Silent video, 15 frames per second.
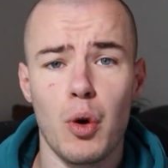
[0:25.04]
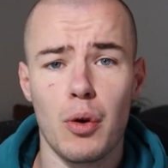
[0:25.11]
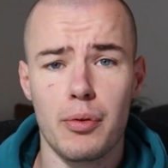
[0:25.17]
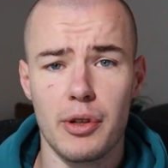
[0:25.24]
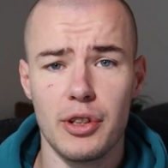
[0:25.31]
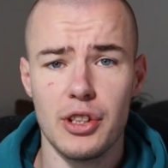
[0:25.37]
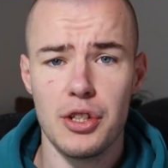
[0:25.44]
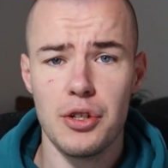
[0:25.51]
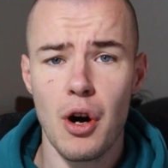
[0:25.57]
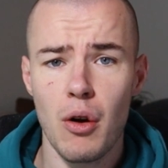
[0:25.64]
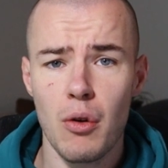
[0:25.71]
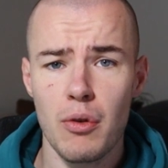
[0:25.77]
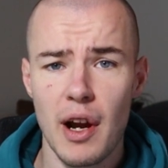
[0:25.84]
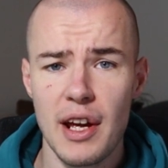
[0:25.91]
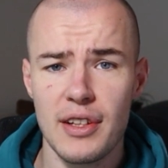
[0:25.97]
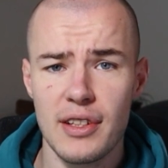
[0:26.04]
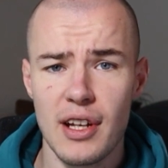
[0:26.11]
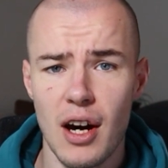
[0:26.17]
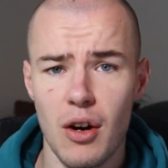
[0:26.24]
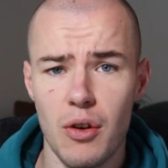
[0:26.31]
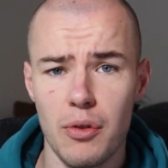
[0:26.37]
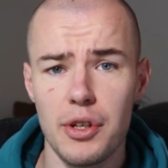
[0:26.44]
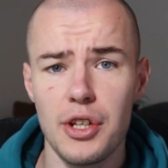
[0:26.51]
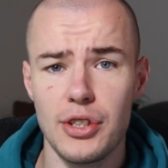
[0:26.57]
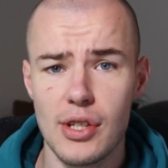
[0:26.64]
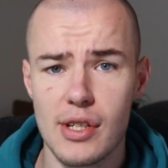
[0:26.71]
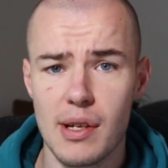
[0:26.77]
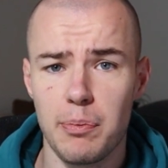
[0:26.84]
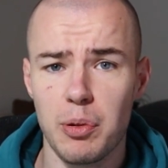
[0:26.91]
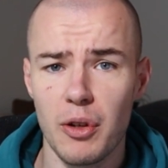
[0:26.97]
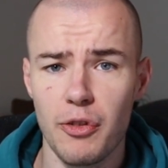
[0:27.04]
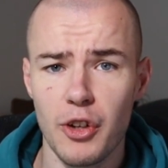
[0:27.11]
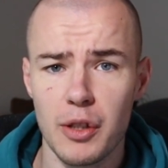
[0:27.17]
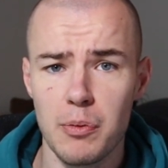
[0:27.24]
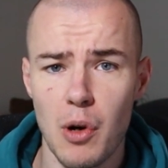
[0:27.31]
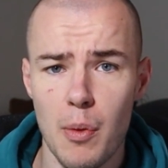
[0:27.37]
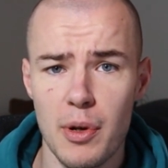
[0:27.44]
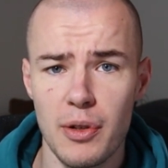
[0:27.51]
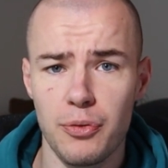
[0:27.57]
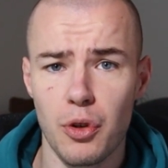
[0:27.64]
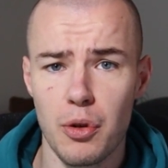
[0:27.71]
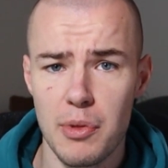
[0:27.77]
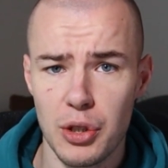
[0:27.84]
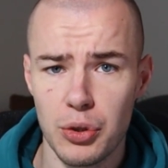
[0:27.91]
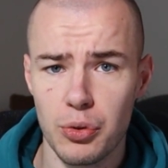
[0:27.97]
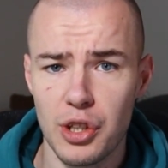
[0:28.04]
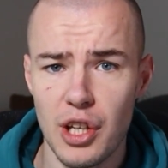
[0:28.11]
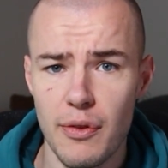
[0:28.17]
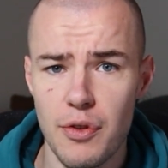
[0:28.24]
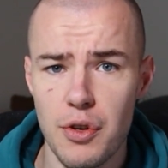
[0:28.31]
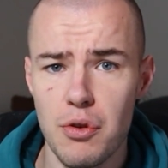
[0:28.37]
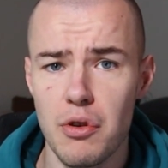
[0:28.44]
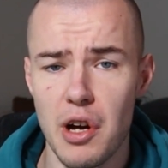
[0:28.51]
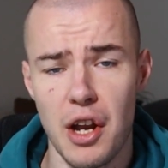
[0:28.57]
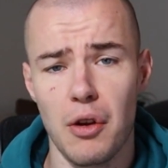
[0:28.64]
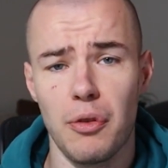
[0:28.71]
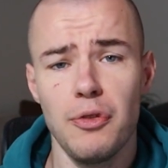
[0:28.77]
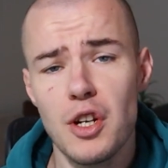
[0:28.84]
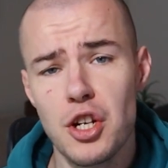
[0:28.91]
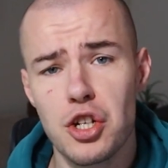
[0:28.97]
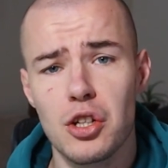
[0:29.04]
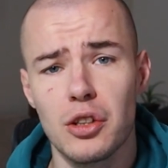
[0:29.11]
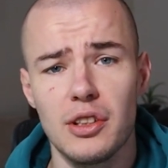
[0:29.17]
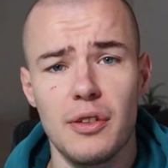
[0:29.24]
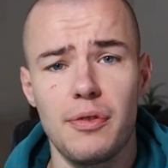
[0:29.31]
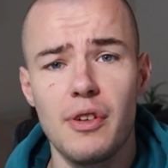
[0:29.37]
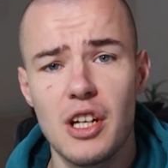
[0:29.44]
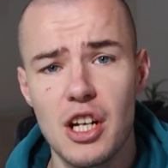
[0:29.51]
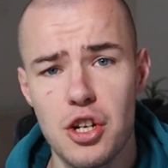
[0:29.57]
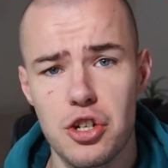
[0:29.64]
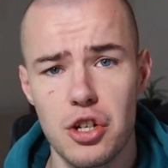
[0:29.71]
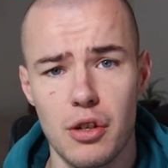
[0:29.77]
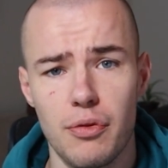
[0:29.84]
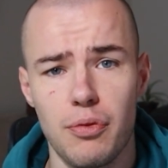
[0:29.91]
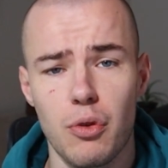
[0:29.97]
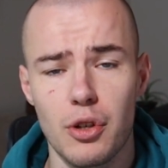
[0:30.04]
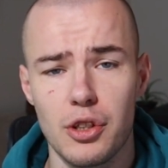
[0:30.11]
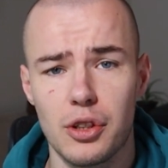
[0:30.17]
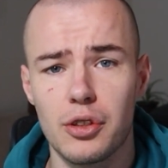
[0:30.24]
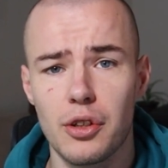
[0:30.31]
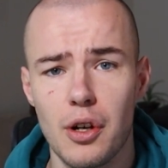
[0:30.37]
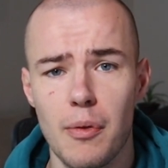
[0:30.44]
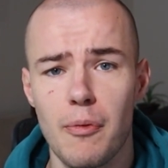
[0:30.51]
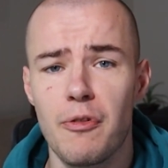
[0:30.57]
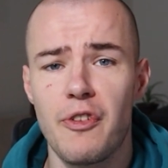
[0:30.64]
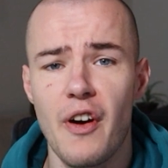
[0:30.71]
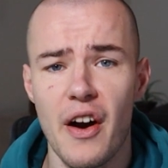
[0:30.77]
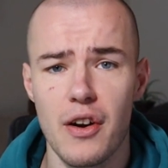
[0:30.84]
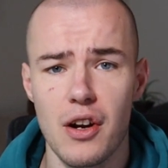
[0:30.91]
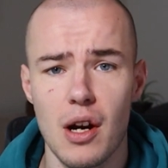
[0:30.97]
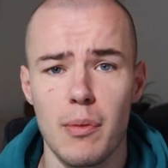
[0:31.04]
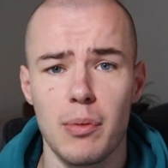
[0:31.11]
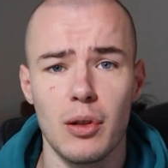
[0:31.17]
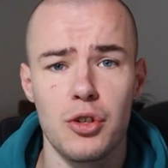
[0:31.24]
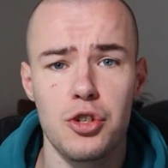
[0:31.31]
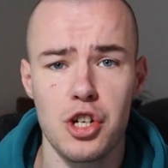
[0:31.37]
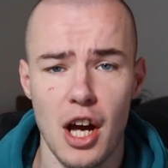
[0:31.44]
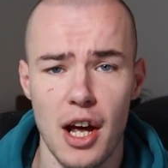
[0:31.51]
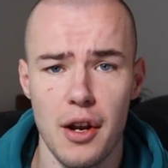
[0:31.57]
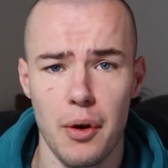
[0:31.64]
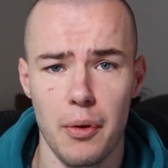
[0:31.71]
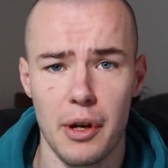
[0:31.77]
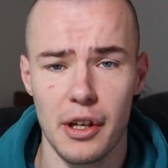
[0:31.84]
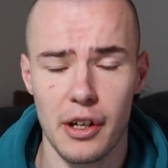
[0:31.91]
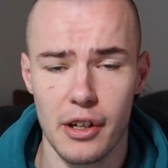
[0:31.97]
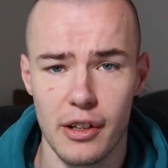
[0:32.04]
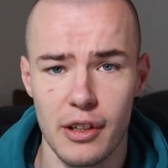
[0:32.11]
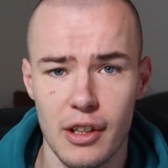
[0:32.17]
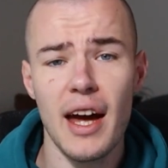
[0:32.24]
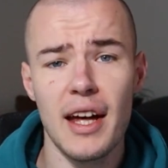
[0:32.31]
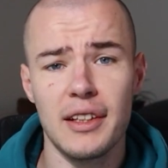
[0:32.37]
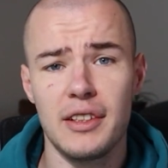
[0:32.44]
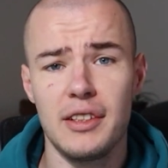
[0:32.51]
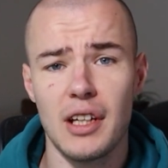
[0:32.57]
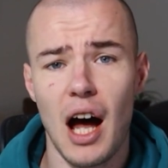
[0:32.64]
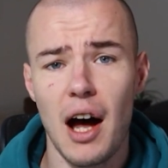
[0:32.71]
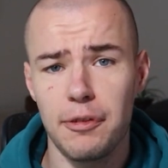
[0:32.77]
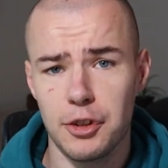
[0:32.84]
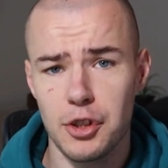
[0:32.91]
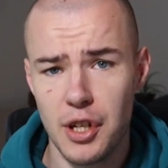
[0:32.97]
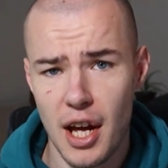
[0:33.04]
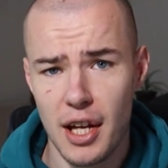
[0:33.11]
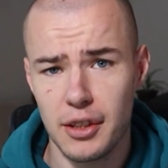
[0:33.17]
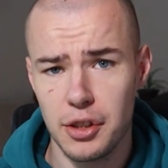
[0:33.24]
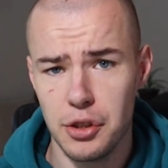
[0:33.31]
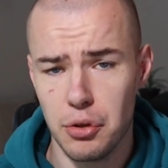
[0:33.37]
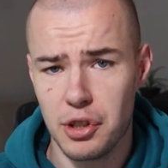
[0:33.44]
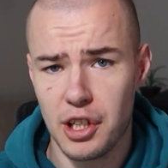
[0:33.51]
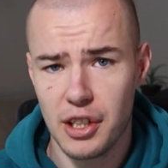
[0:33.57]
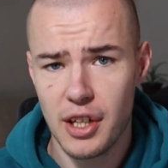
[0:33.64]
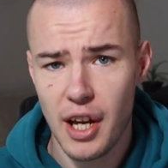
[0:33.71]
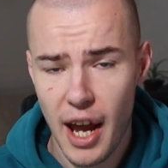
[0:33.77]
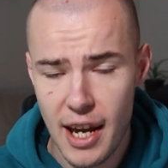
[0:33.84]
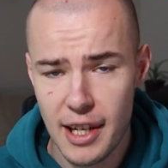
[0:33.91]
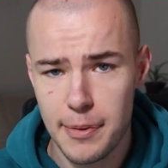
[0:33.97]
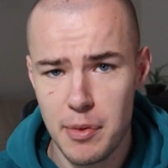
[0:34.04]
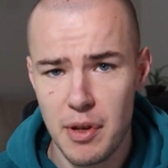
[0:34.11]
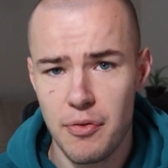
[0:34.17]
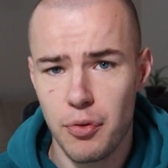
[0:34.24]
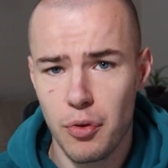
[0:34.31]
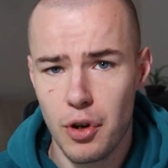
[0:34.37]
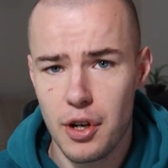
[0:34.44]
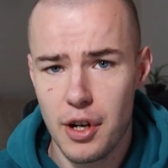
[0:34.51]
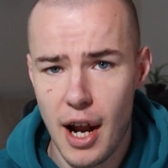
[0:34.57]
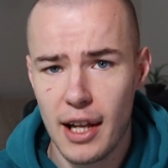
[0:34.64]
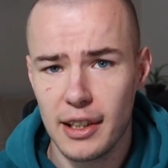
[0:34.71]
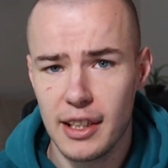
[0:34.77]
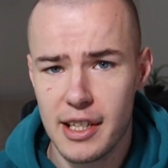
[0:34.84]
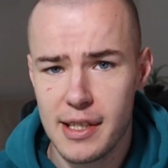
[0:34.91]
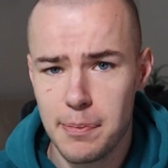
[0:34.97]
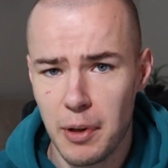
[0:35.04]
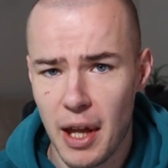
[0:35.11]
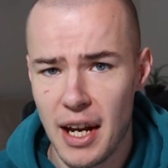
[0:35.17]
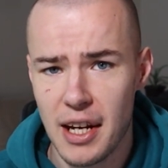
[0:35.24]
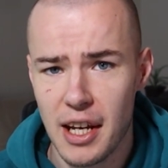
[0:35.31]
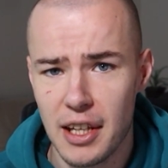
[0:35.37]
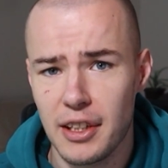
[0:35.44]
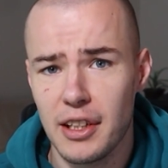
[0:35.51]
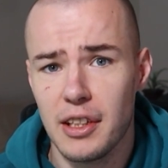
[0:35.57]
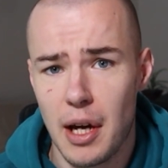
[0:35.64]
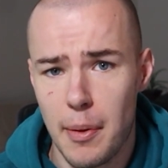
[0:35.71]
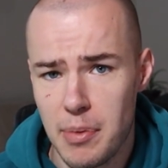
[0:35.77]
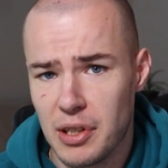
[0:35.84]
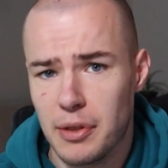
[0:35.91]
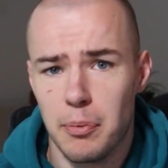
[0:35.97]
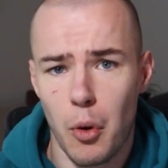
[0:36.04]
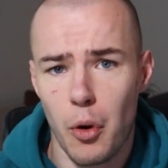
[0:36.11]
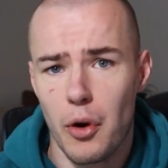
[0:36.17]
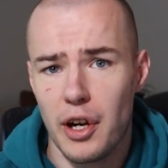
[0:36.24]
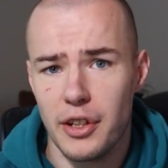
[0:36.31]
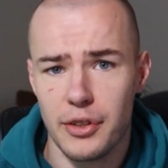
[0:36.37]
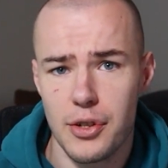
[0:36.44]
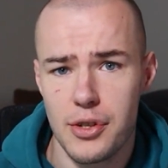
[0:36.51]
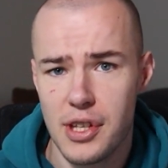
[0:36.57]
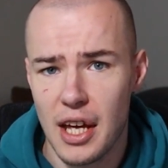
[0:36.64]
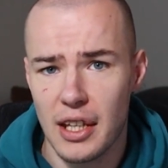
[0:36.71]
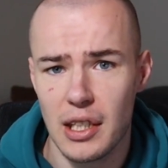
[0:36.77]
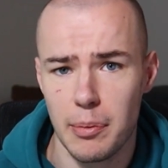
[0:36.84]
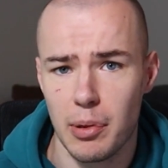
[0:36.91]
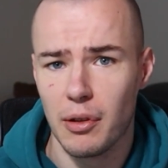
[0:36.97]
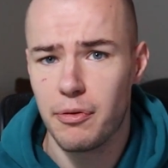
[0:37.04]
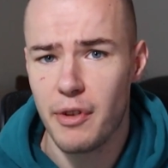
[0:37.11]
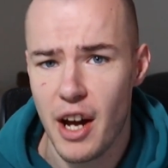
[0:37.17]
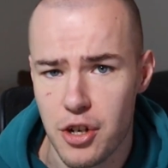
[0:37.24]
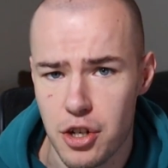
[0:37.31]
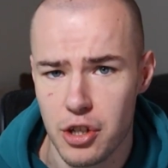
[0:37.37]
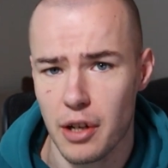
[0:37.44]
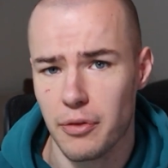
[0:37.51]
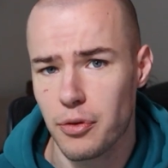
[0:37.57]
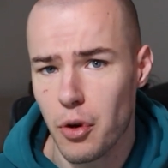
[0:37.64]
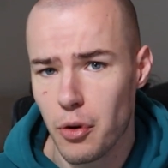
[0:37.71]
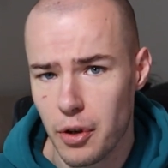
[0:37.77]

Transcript: you already know, right now it is a perfect moment for me to give you an official definition for the term variable shadowing. And after that you can hate me for not explaining it in a bit more understandable fashion, of